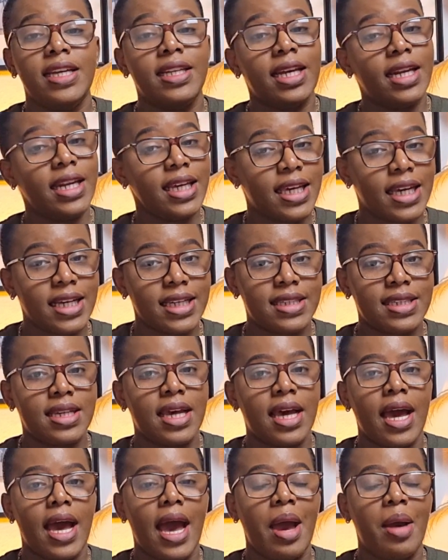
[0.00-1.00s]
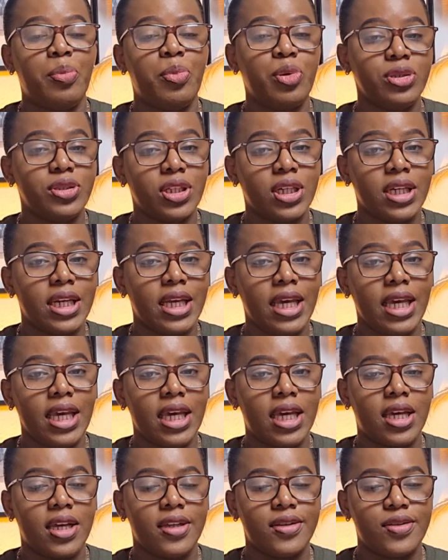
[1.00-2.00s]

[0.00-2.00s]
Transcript: In any case, I put the link